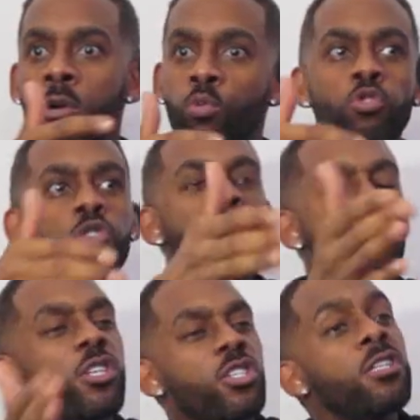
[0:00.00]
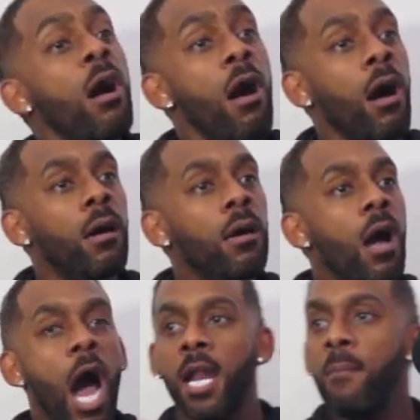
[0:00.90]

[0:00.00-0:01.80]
Will Smith was a star, and